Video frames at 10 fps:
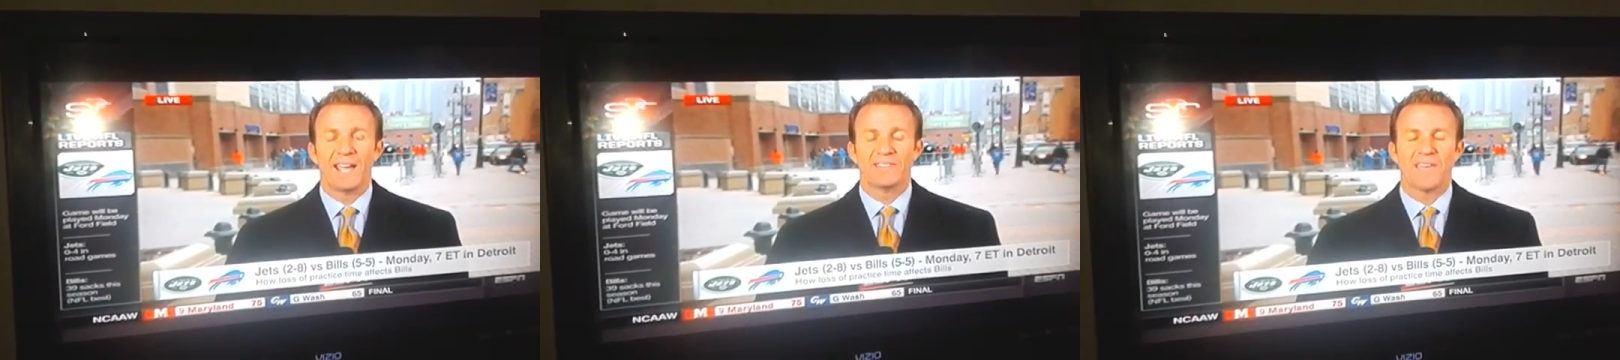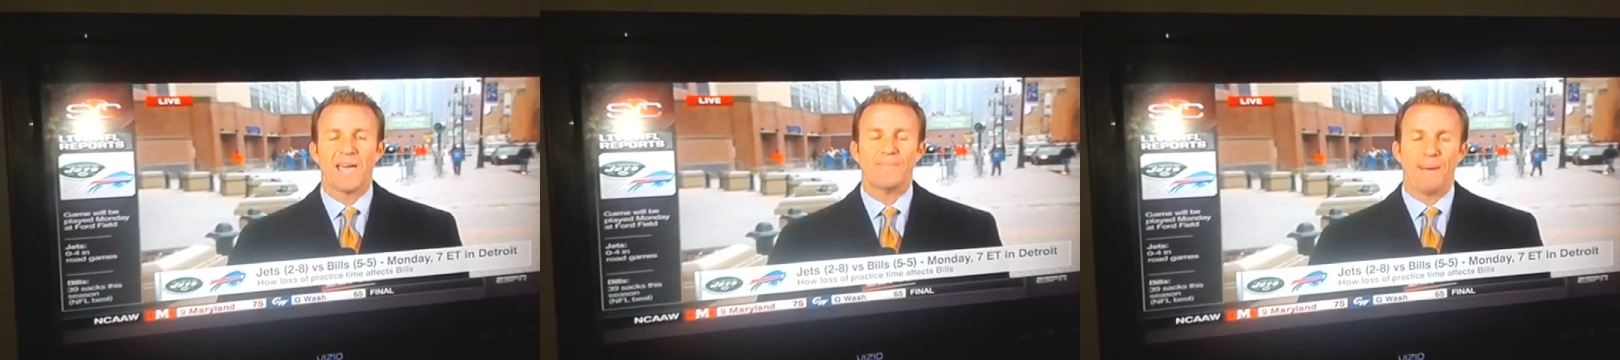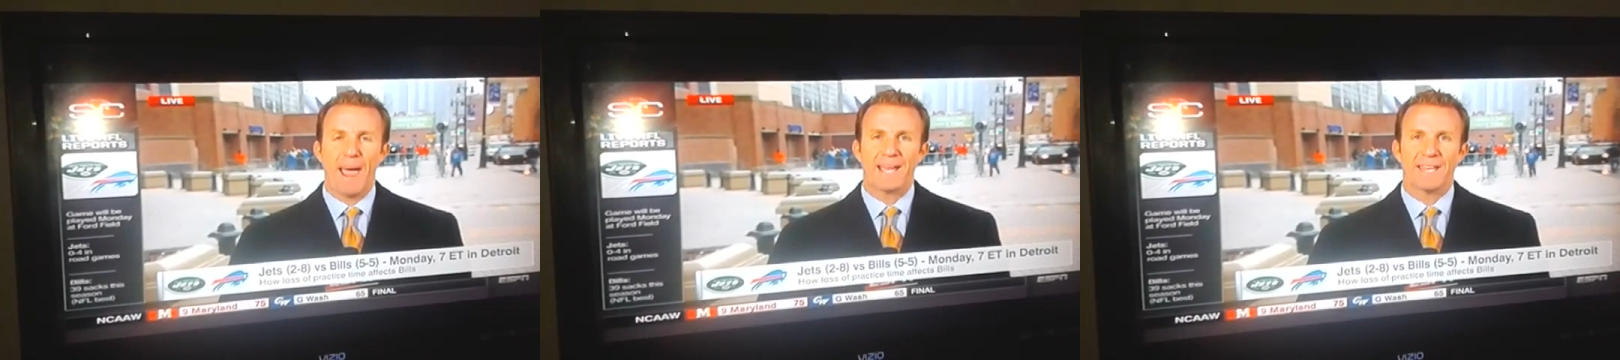is that
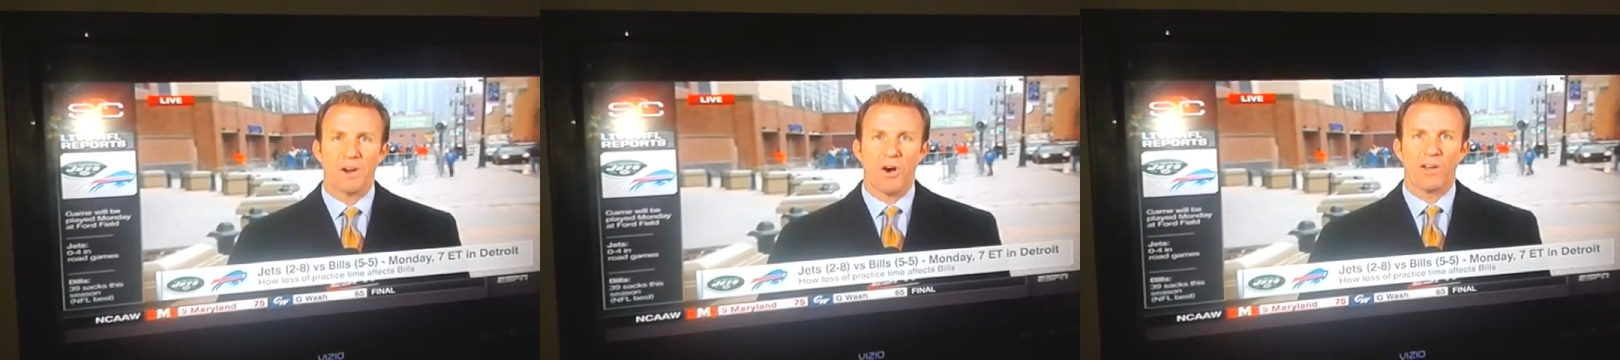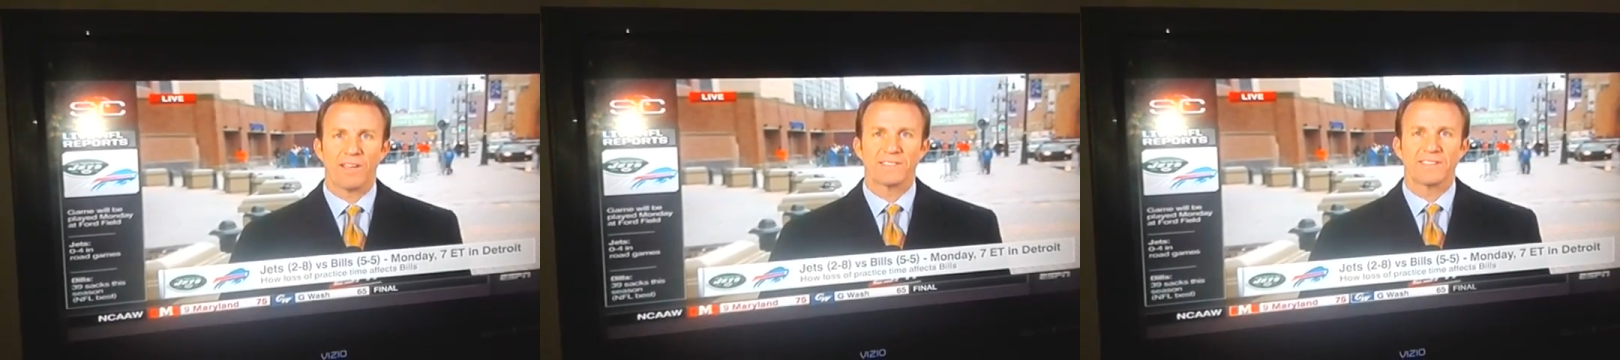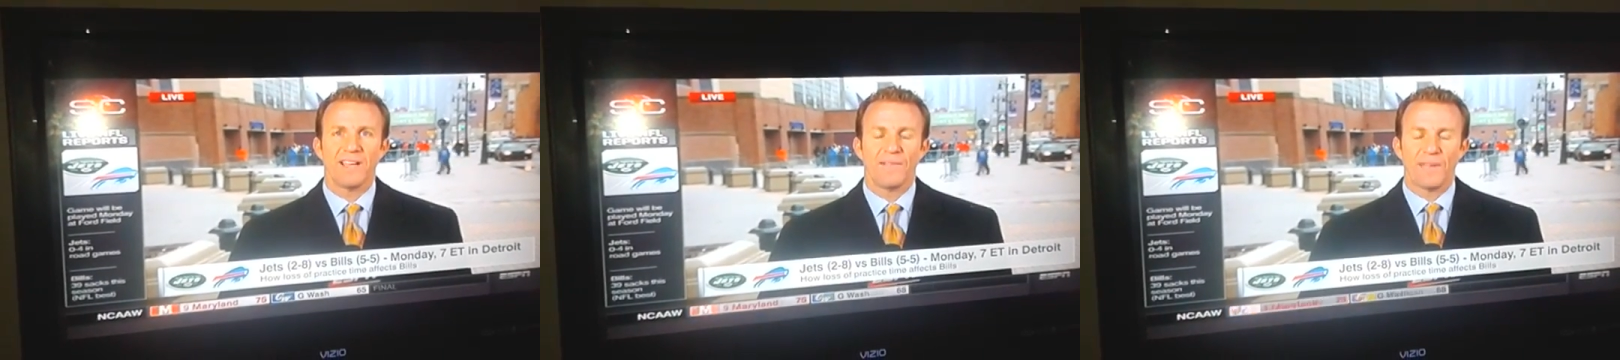back in August,
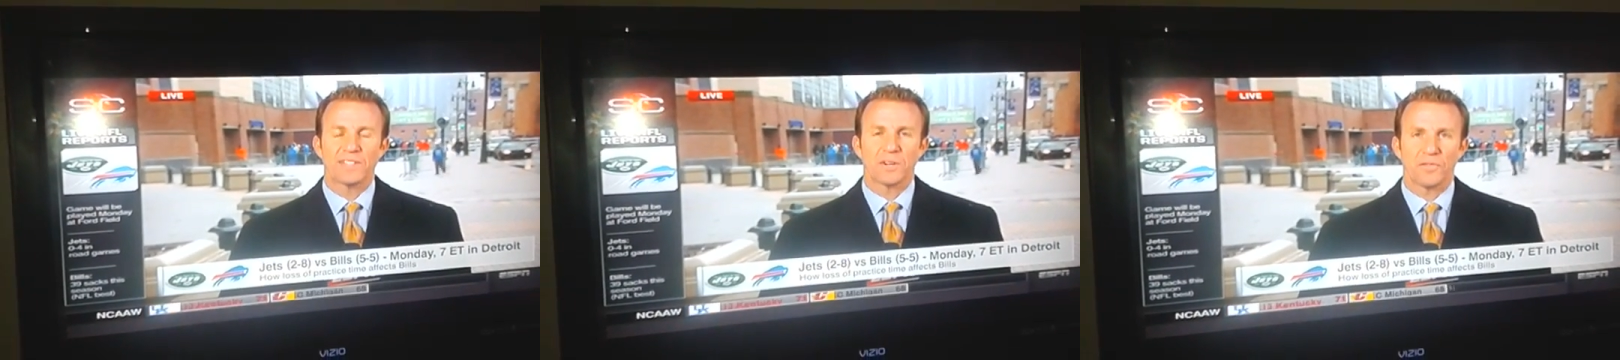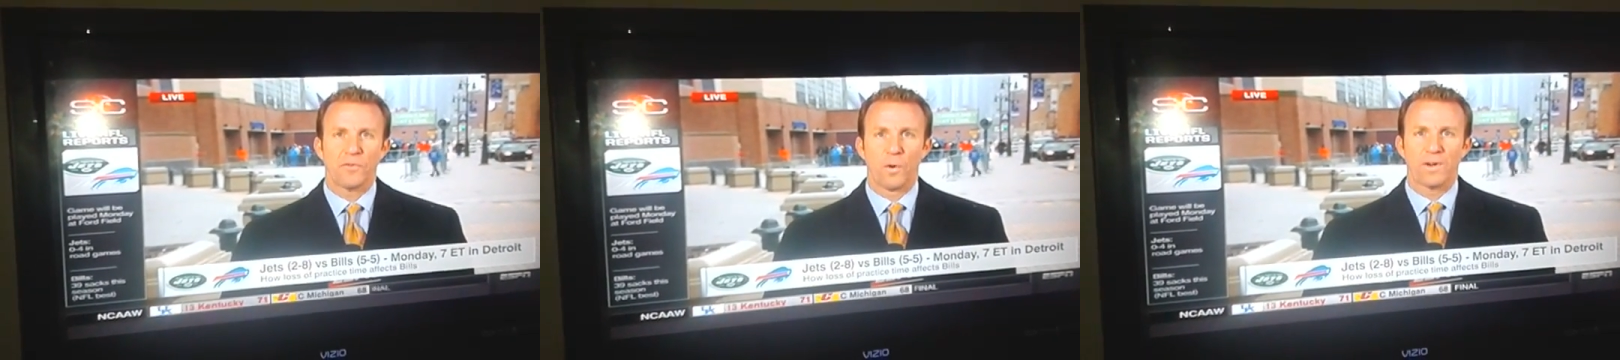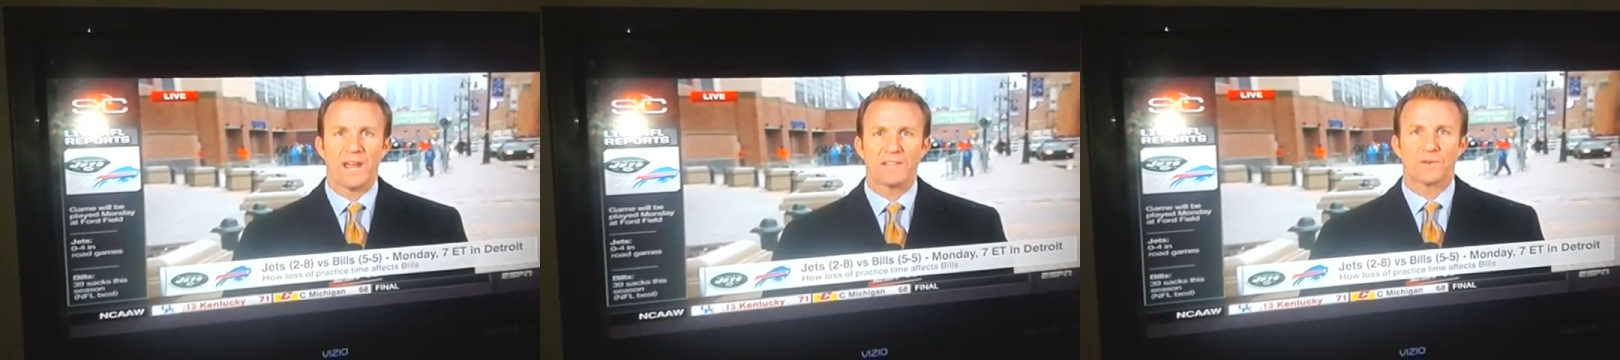they took a
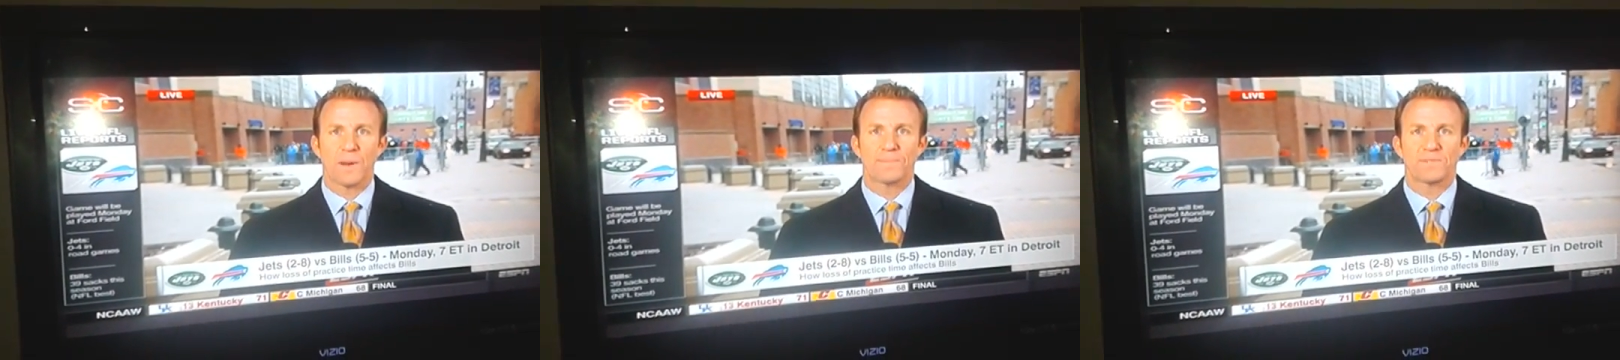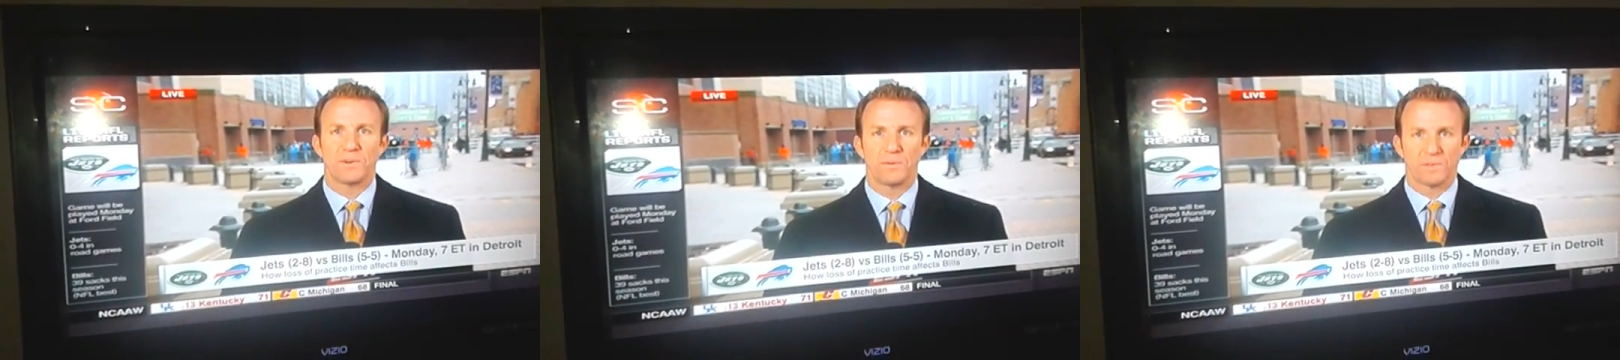four-day trip to